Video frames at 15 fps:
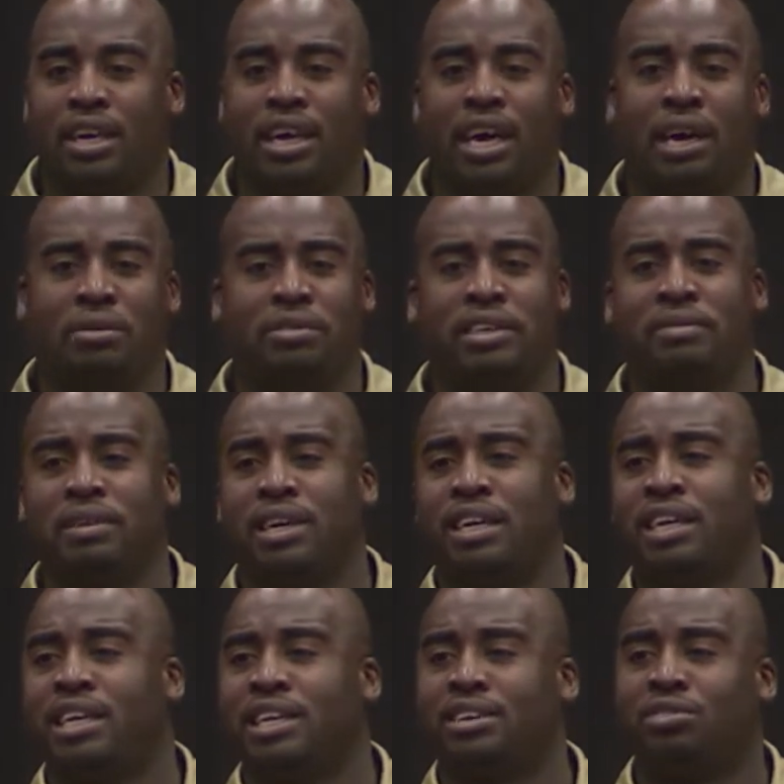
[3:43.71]
I was even
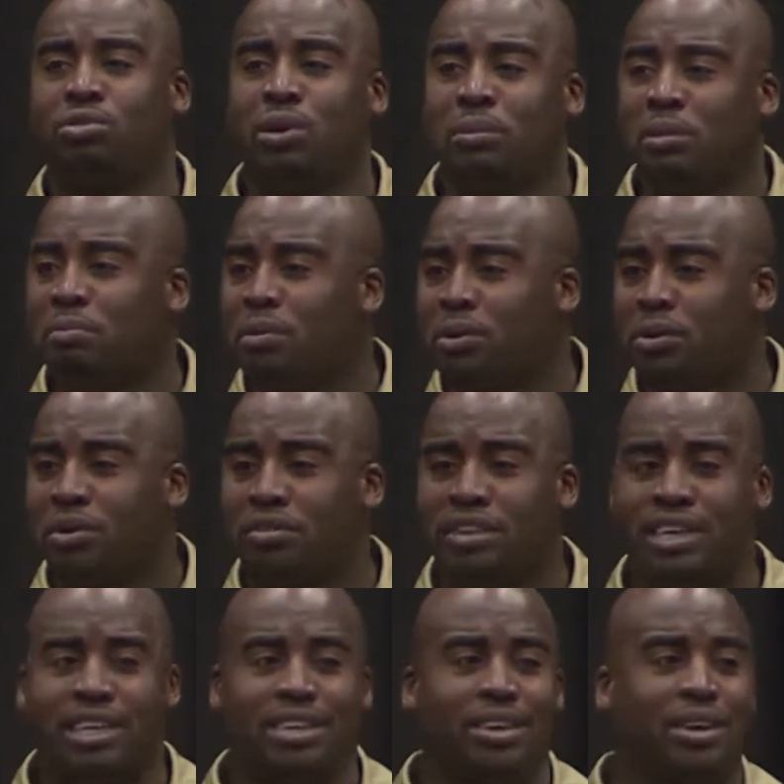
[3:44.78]
cleaning swimming pools. I
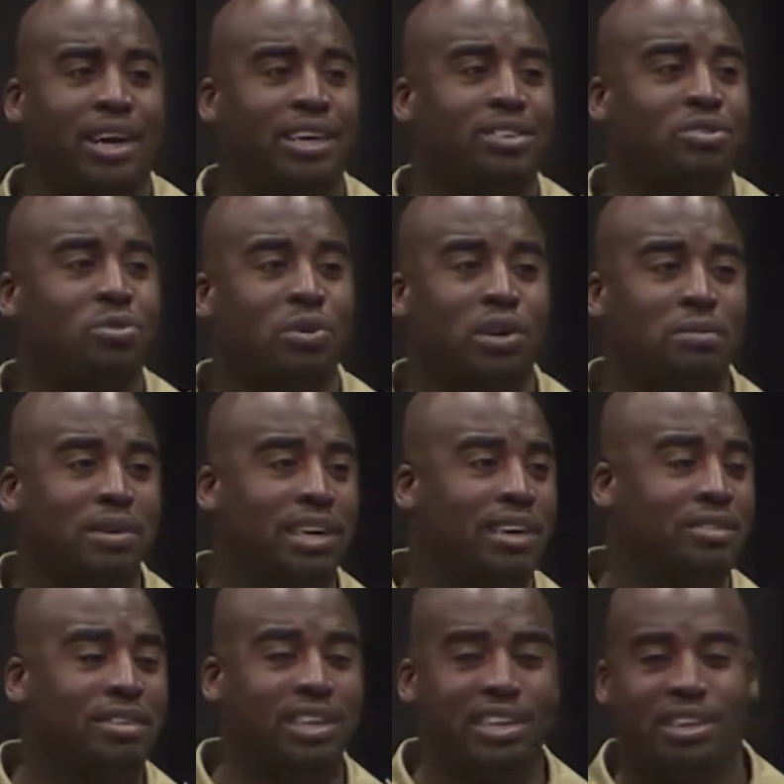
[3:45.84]
didn't know how to swim, and I
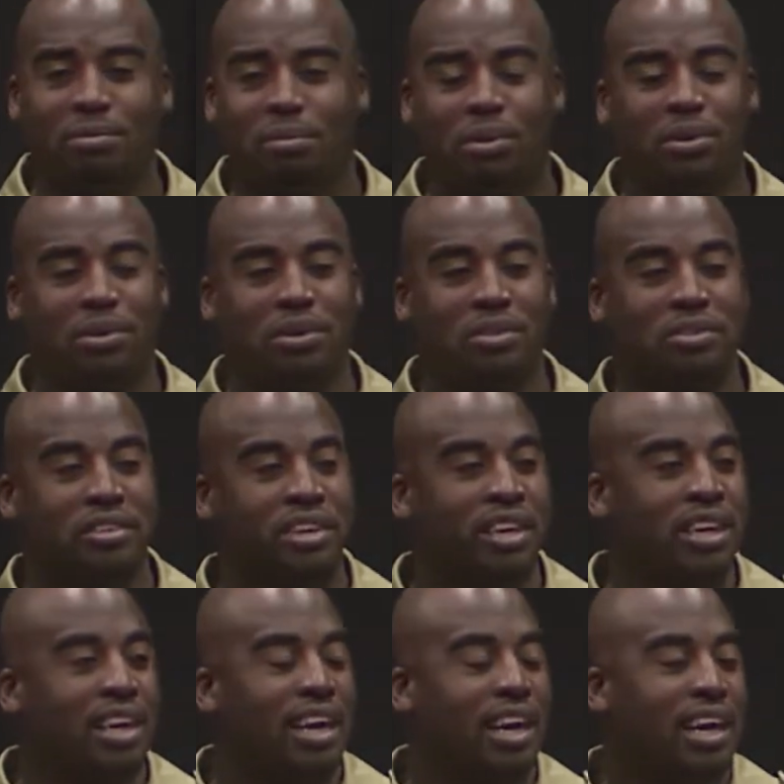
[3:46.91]
was cleaning pools.
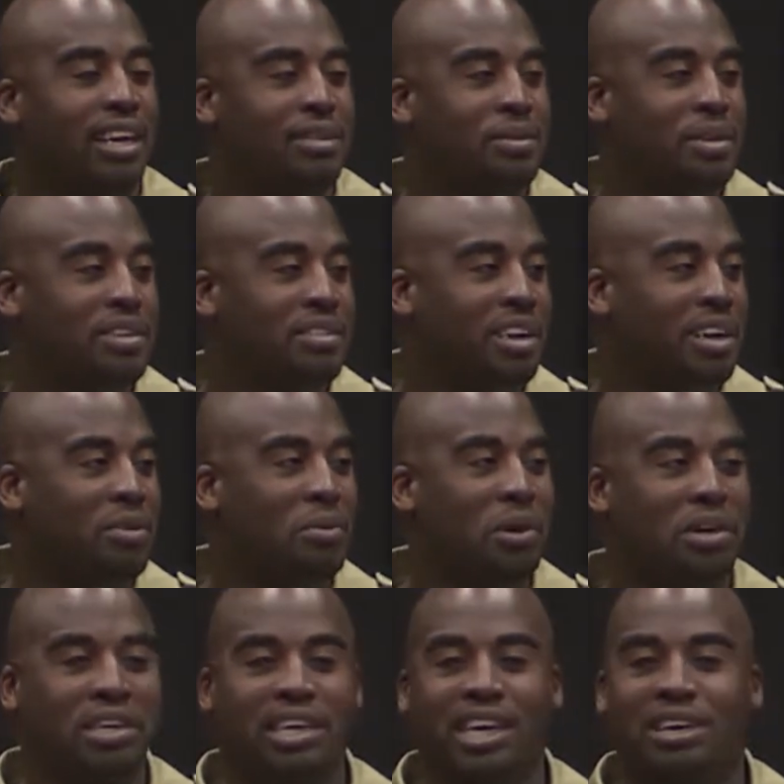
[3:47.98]
I was uh,
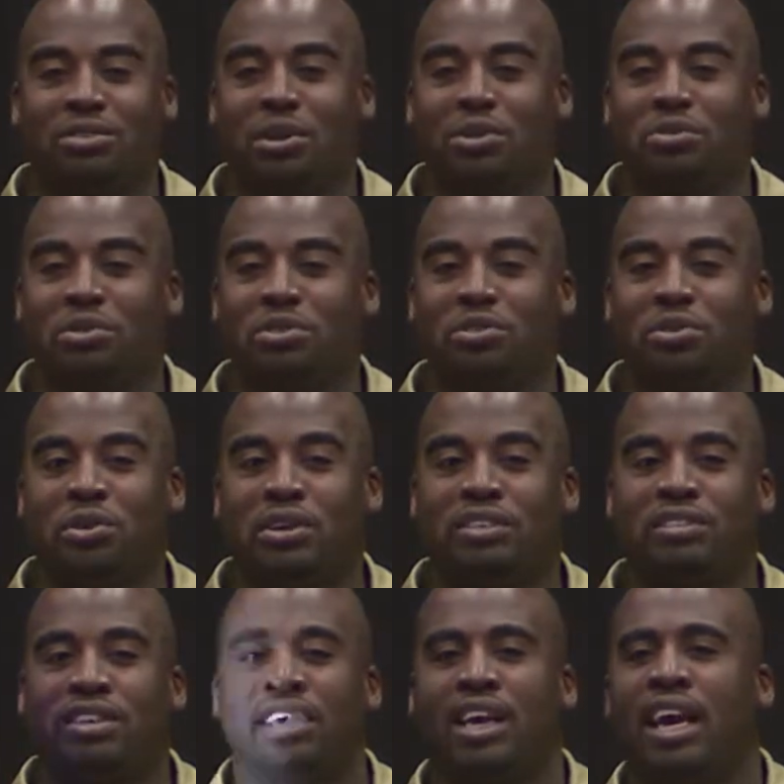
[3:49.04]
working at grocery stores.